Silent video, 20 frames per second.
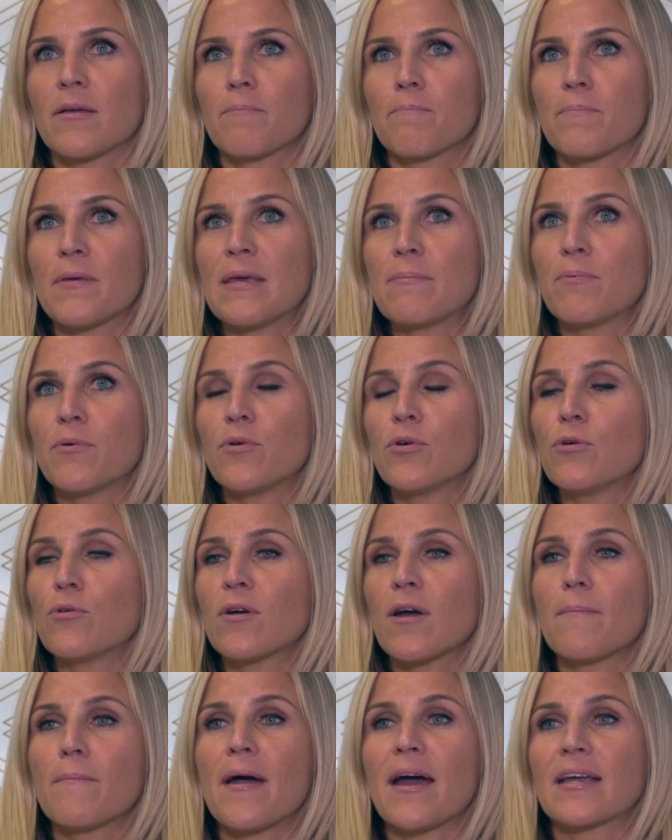people who
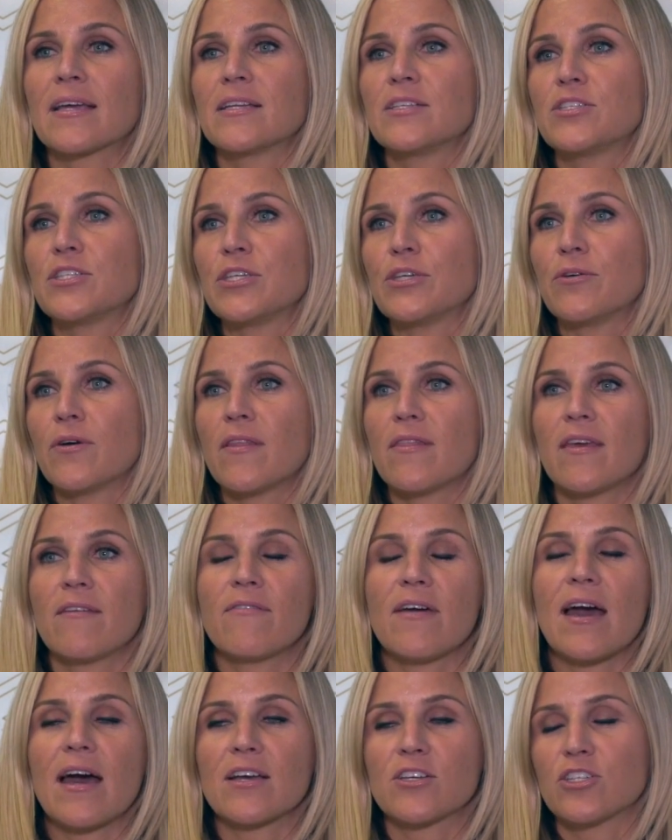come back into you and
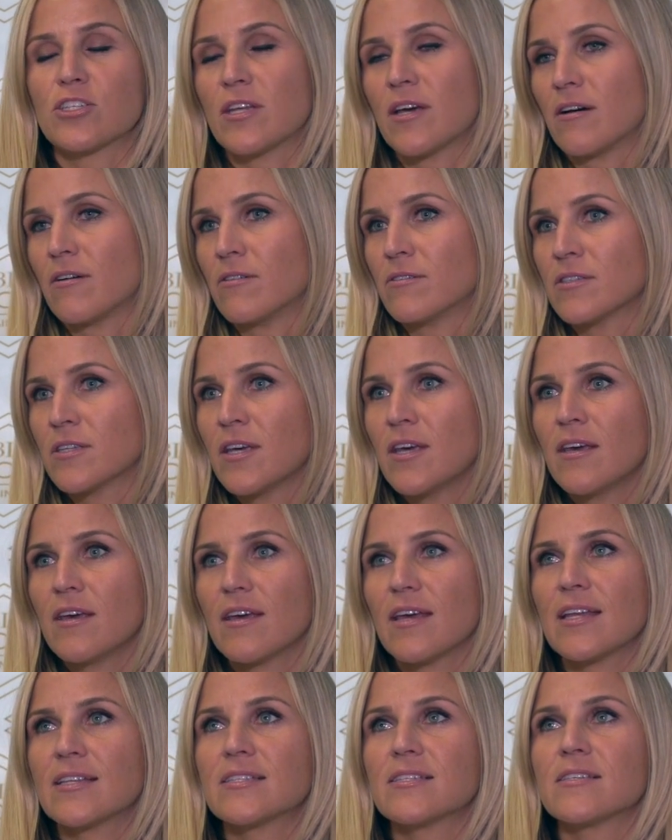they've ashed out.
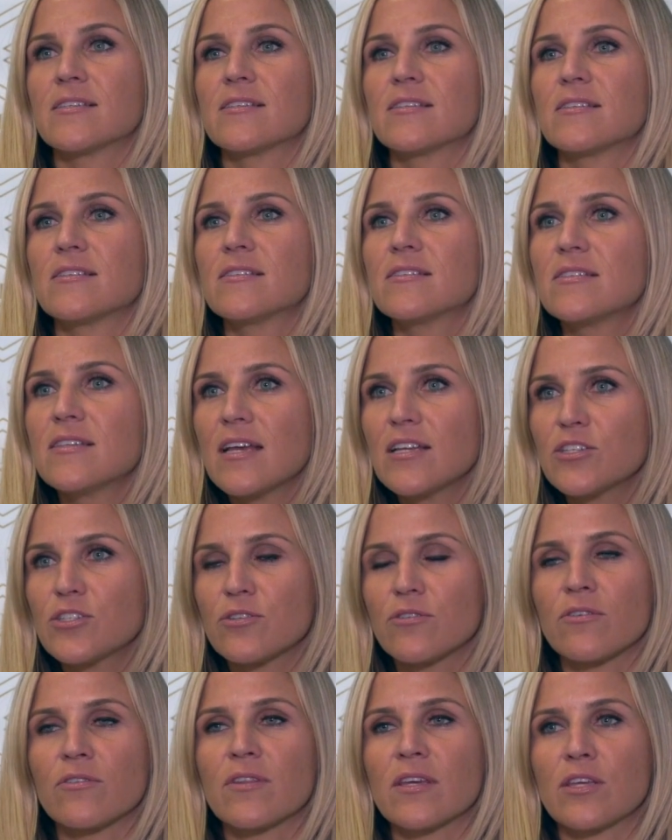It's
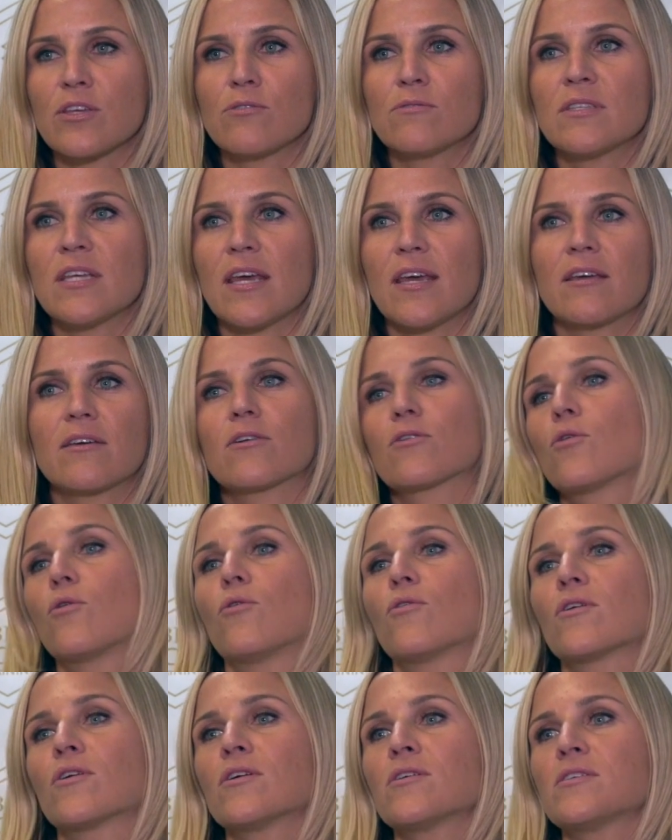essential that you take a
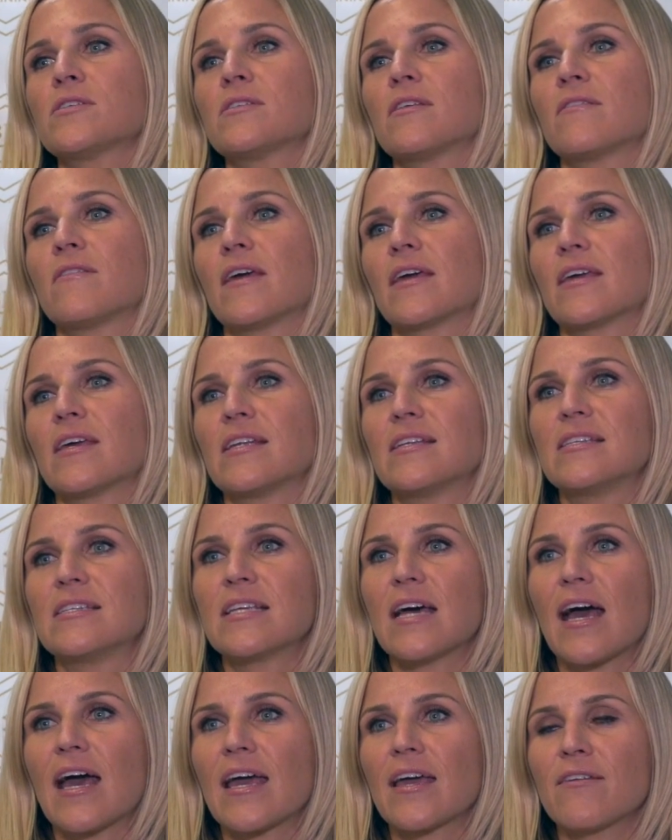course that can
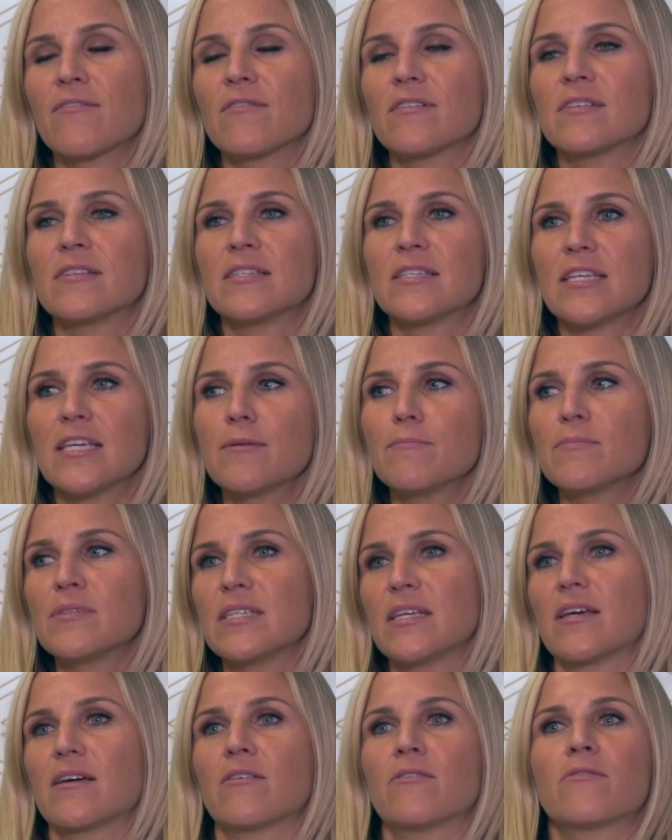dive deep
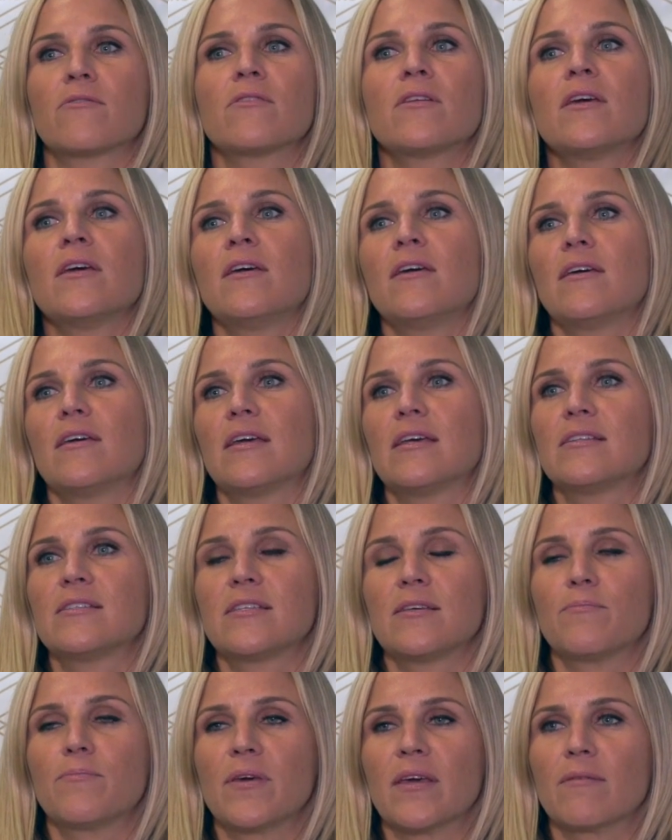down
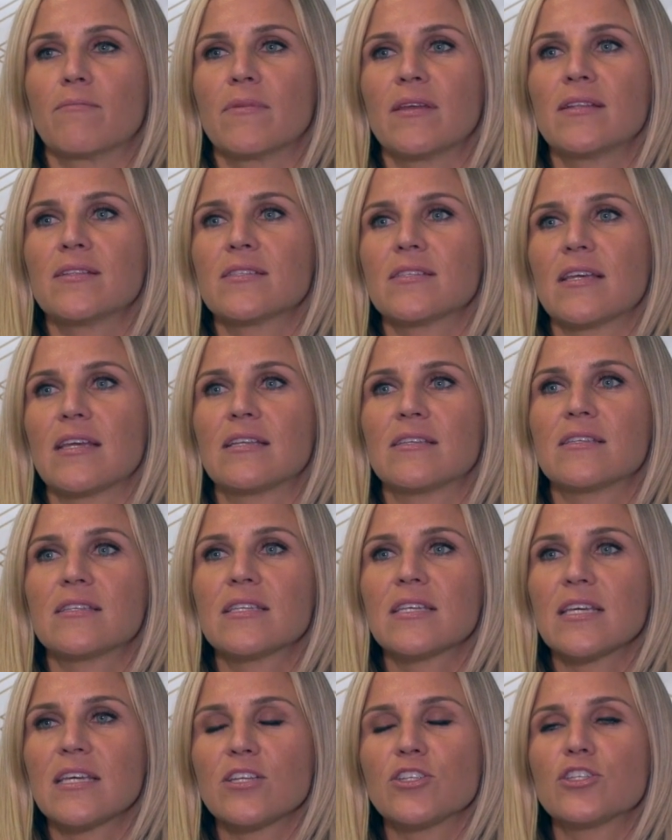into pigments and
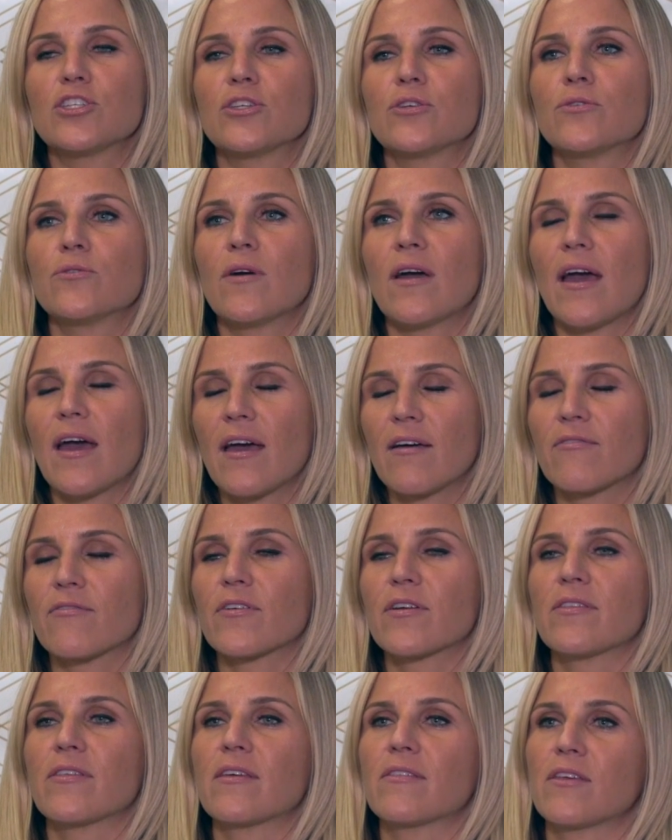teach you
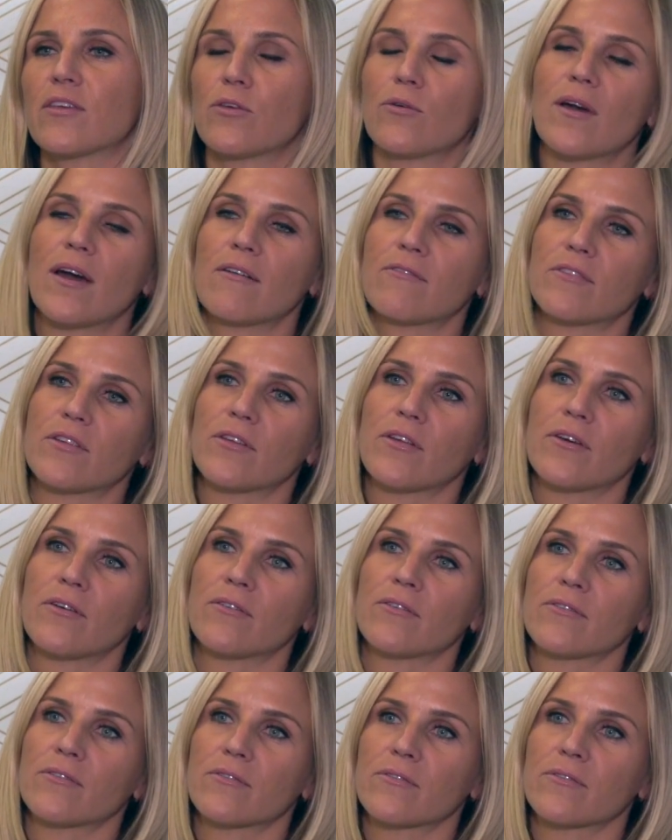everything that you have to know.